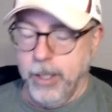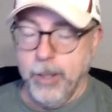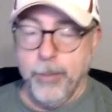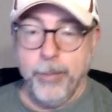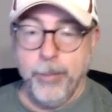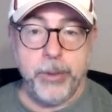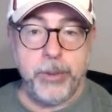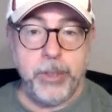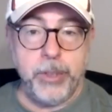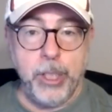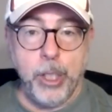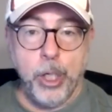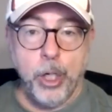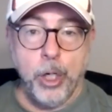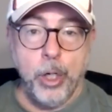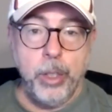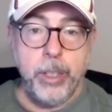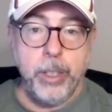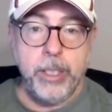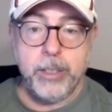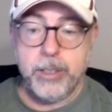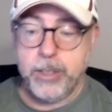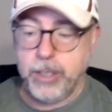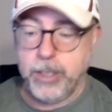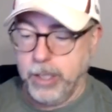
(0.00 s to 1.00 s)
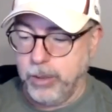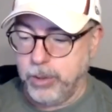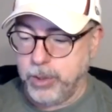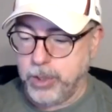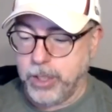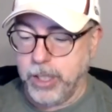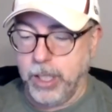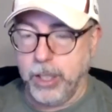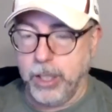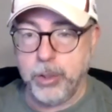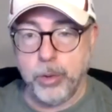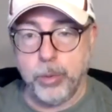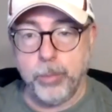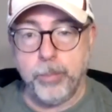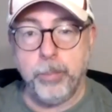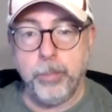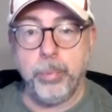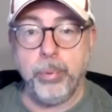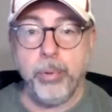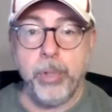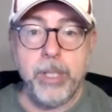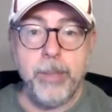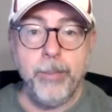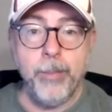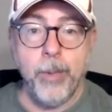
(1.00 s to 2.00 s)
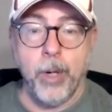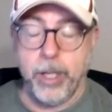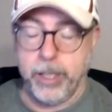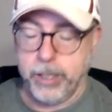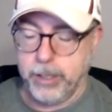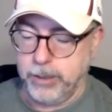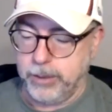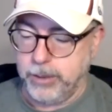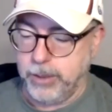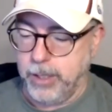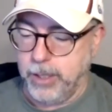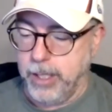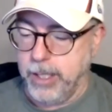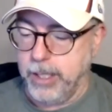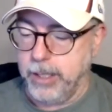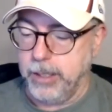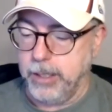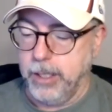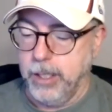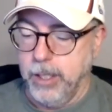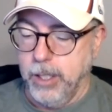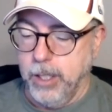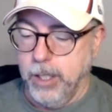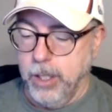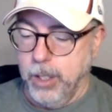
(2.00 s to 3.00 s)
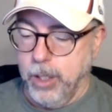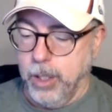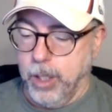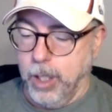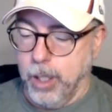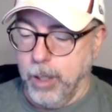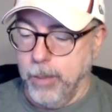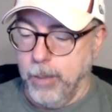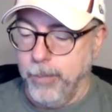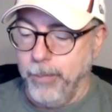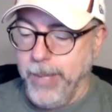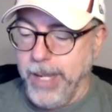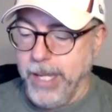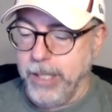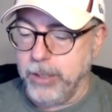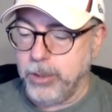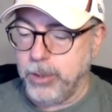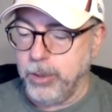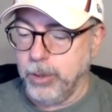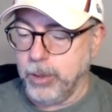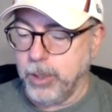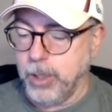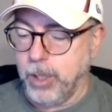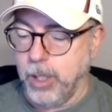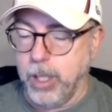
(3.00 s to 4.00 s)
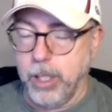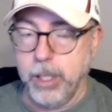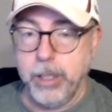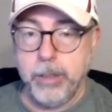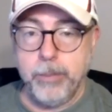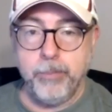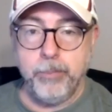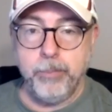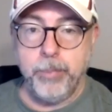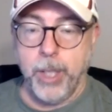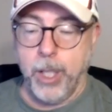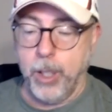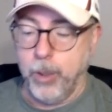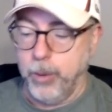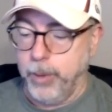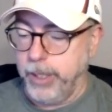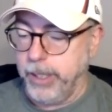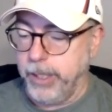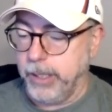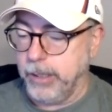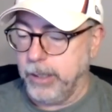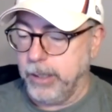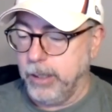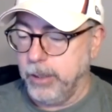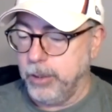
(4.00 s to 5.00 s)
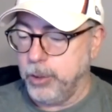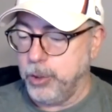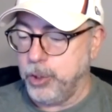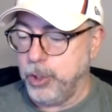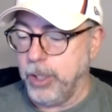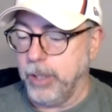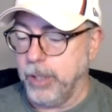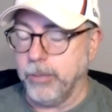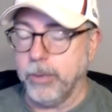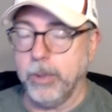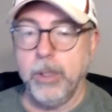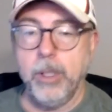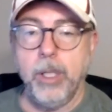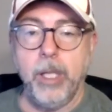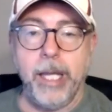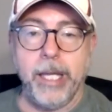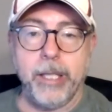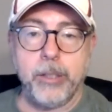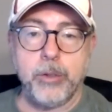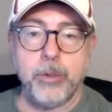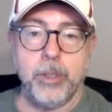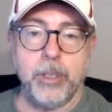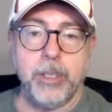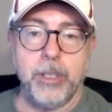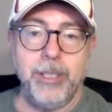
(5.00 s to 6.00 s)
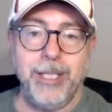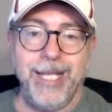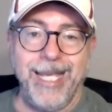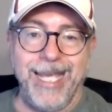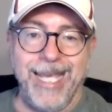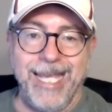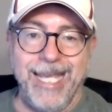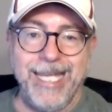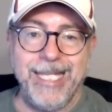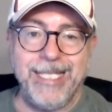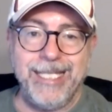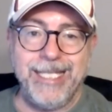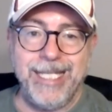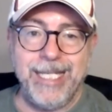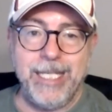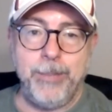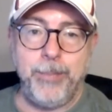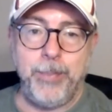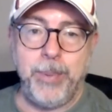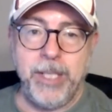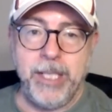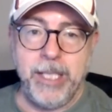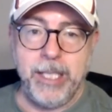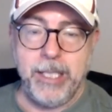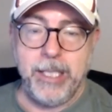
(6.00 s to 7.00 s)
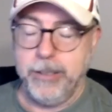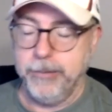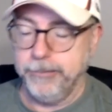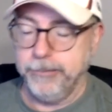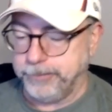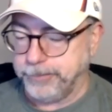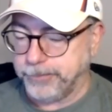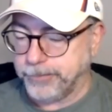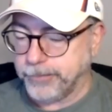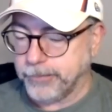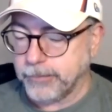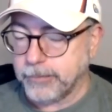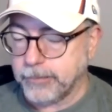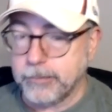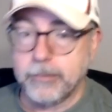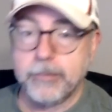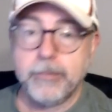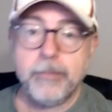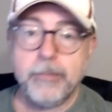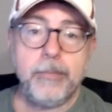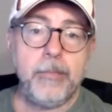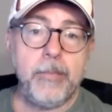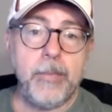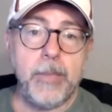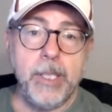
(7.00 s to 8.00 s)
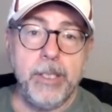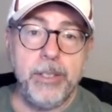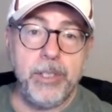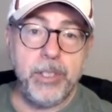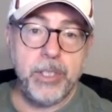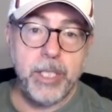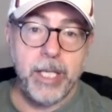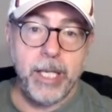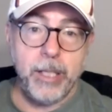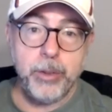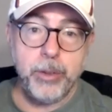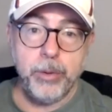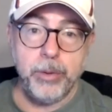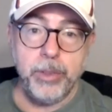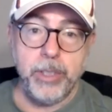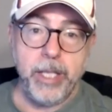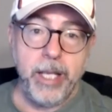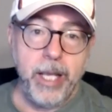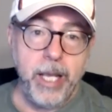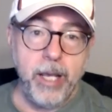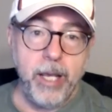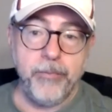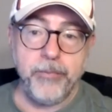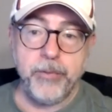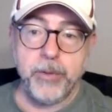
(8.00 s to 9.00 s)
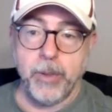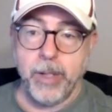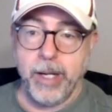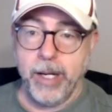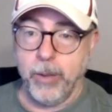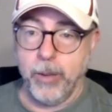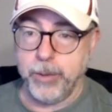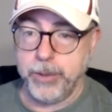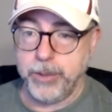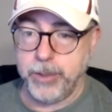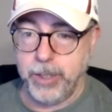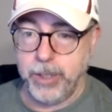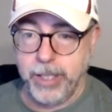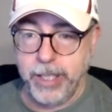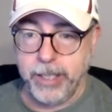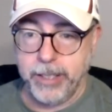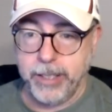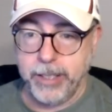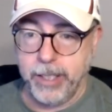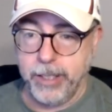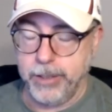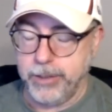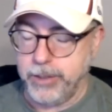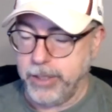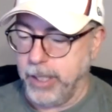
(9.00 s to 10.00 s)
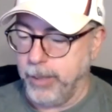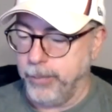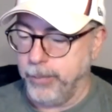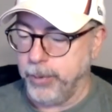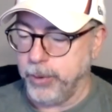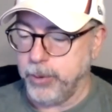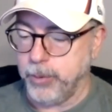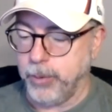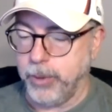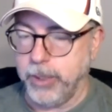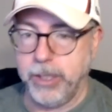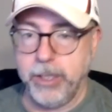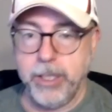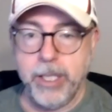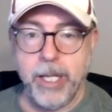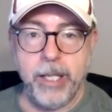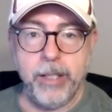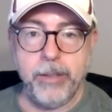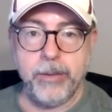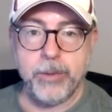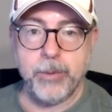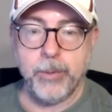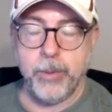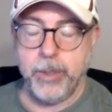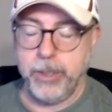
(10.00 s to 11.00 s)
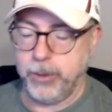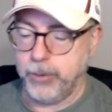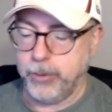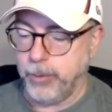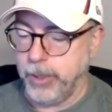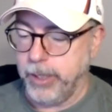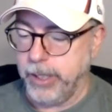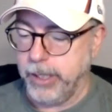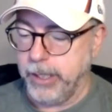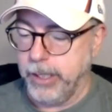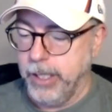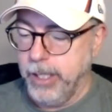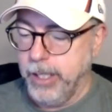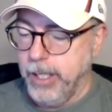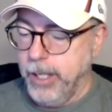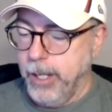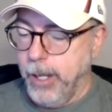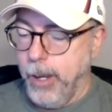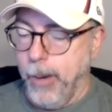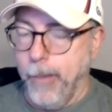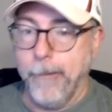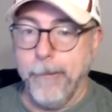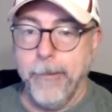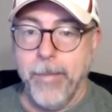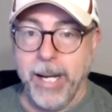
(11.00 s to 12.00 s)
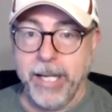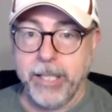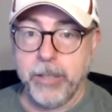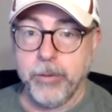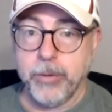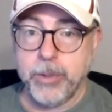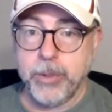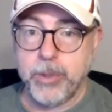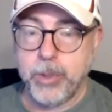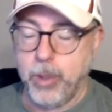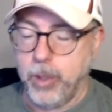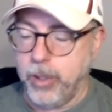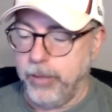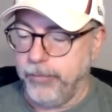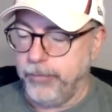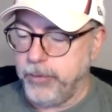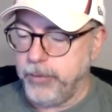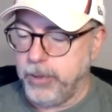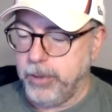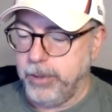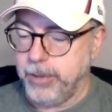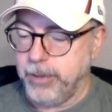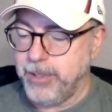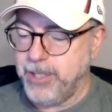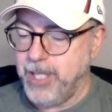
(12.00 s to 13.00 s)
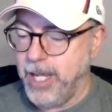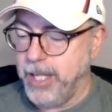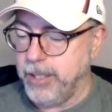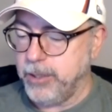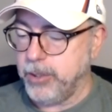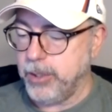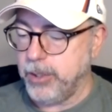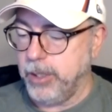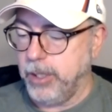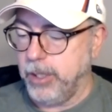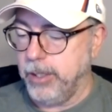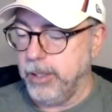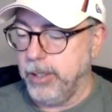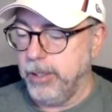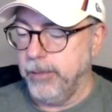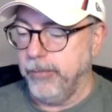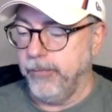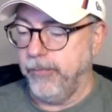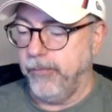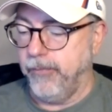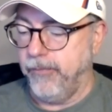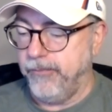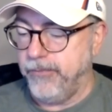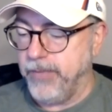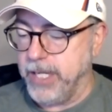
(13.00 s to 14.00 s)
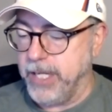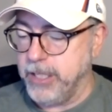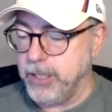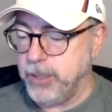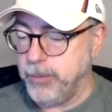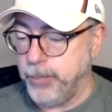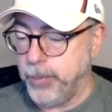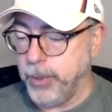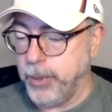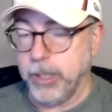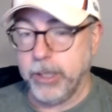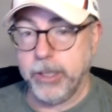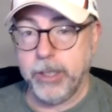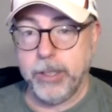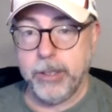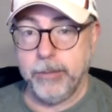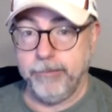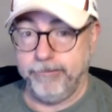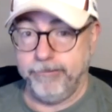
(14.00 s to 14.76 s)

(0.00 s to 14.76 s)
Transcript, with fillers: But the earnings that are scheduled pre-market today are MasterCard, Boeing, General Electric, and A D P. Scheduled after hours today, again, it's April twenty-ninth, twenty twenty. Microsoft, Tesla, Facebook,